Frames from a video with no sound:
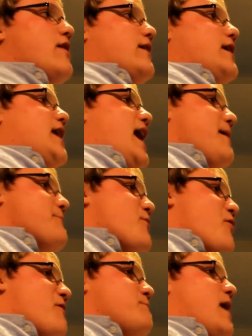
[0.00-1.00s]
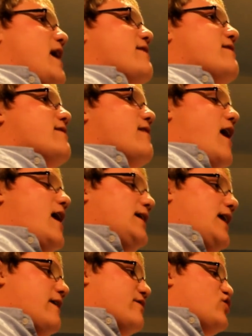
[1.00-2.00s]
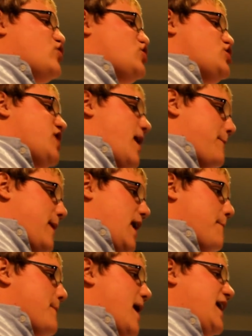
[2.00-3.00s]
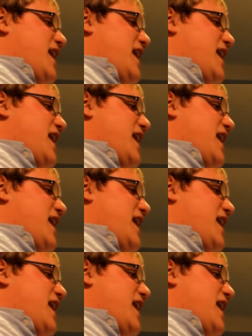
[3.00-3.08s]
The uh, name of my son is Jimmy. My